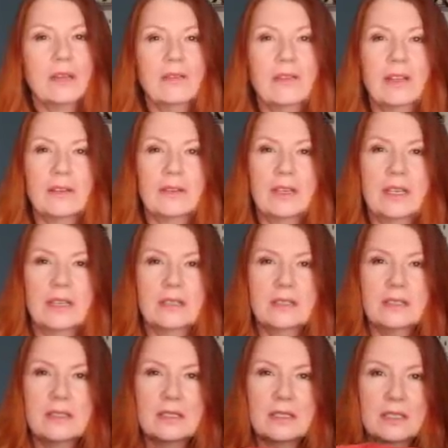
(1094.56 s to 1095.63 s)
I found
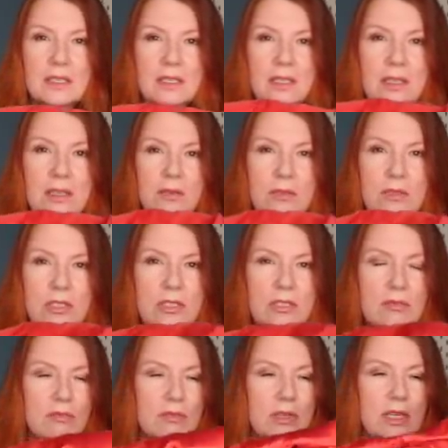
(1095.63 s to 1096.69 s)
this, which is
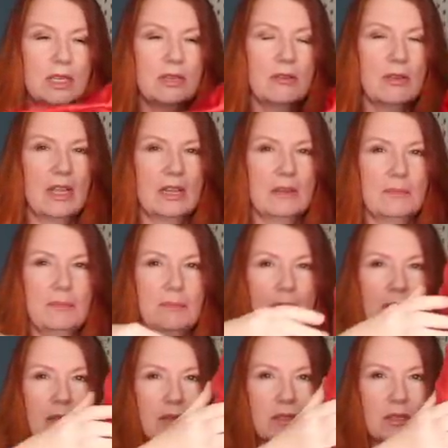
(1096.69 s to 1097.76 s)
a really great
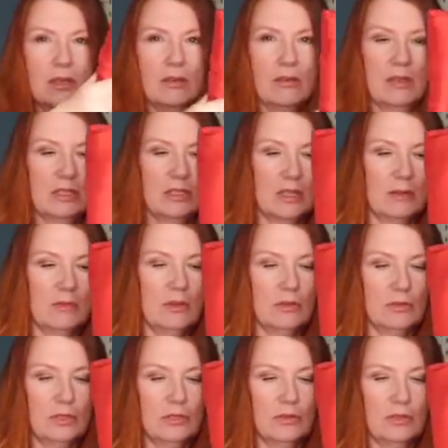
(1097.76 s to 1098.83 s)
burnt orange. I'm
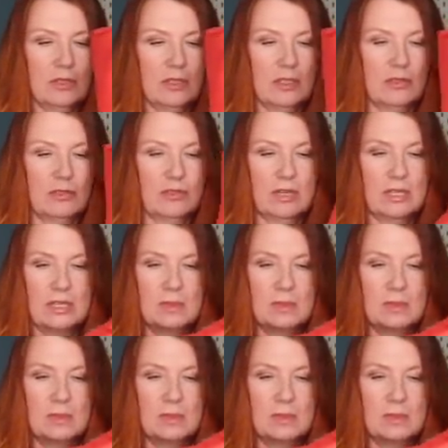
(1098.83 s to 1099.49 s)
not sure this is strictly